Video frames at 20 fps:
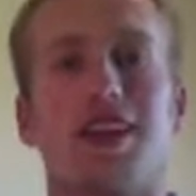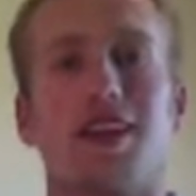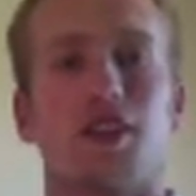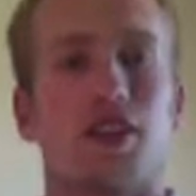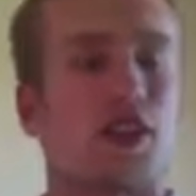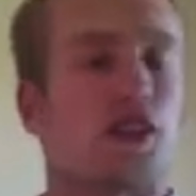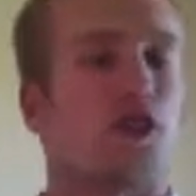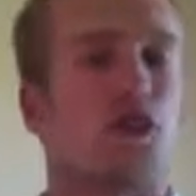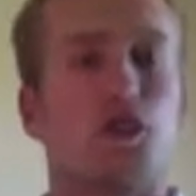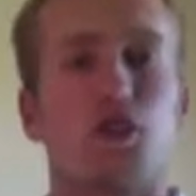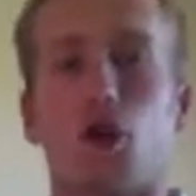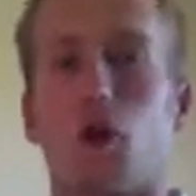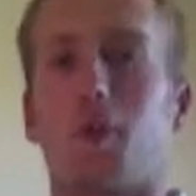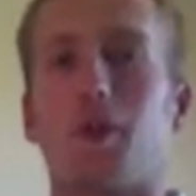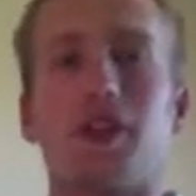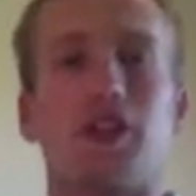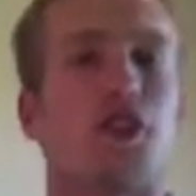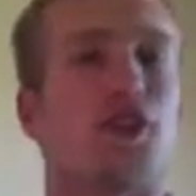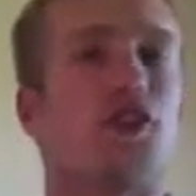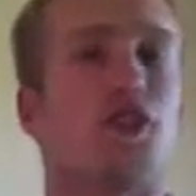like so
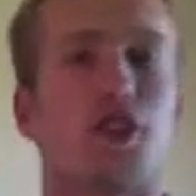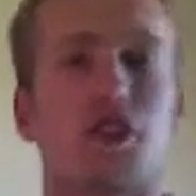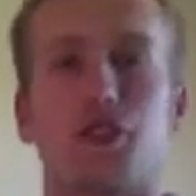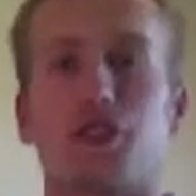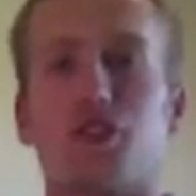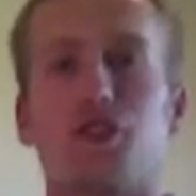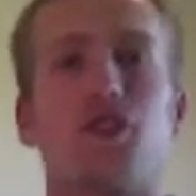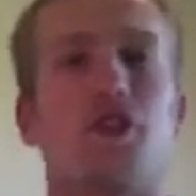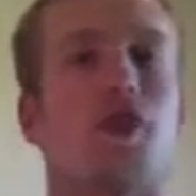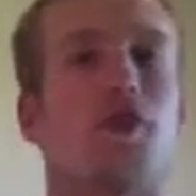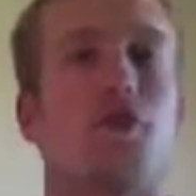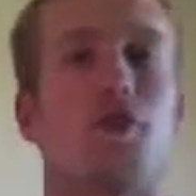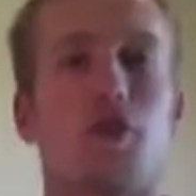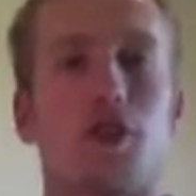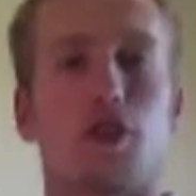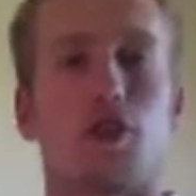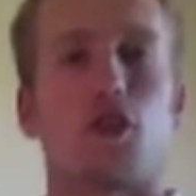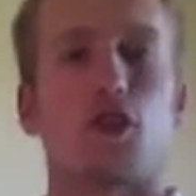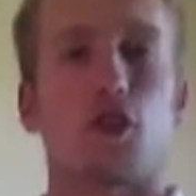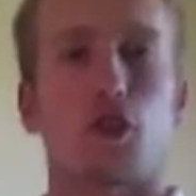many 6 and 7
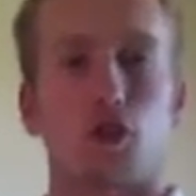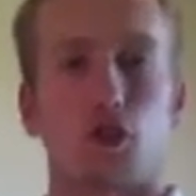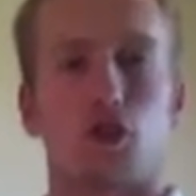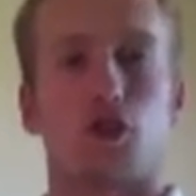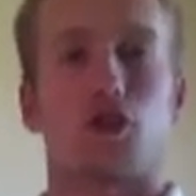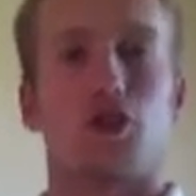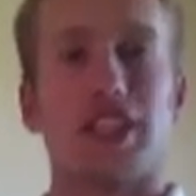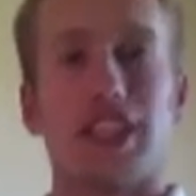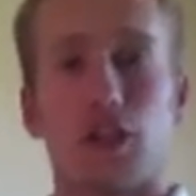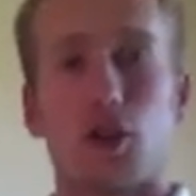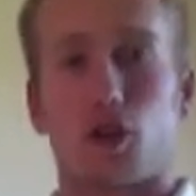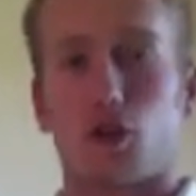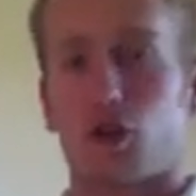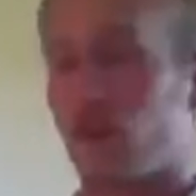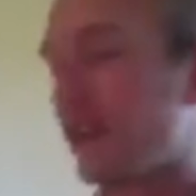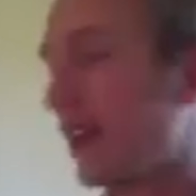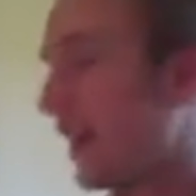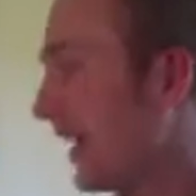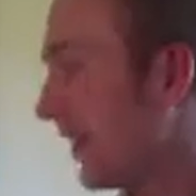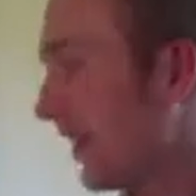figure earner
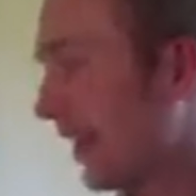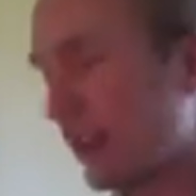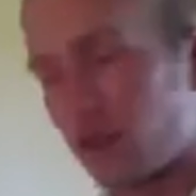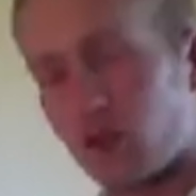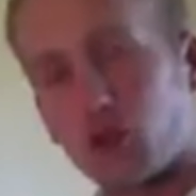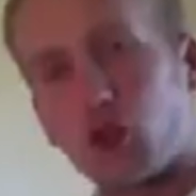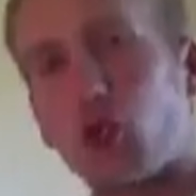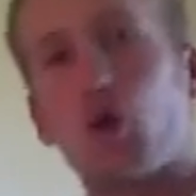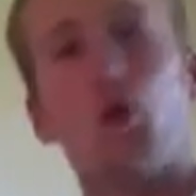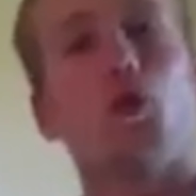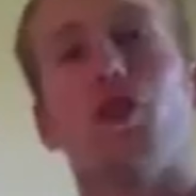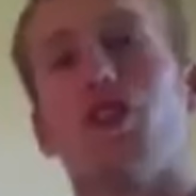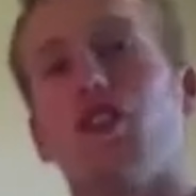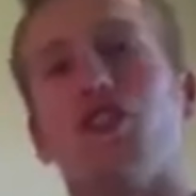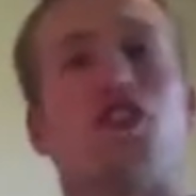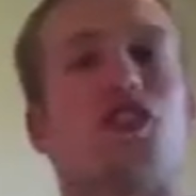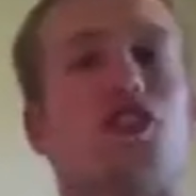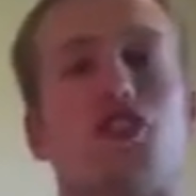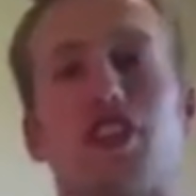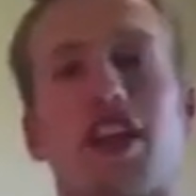leaders that do
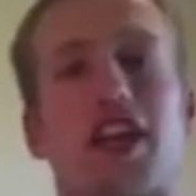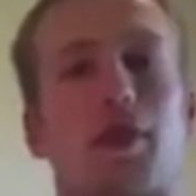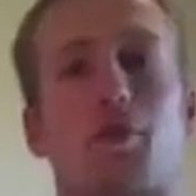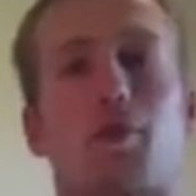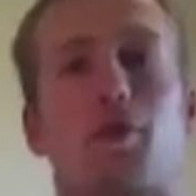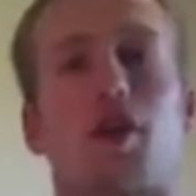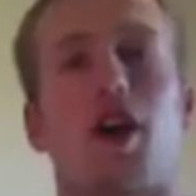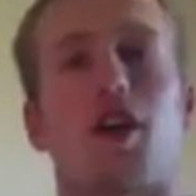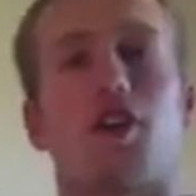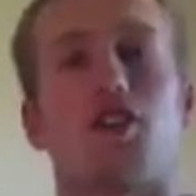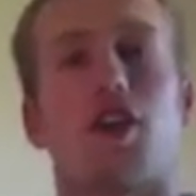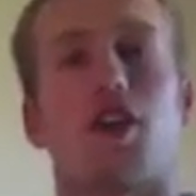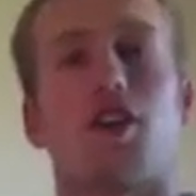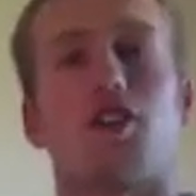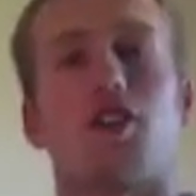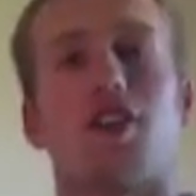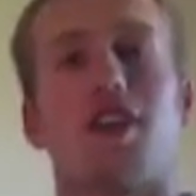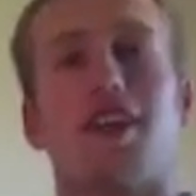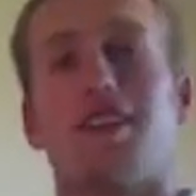this exact process,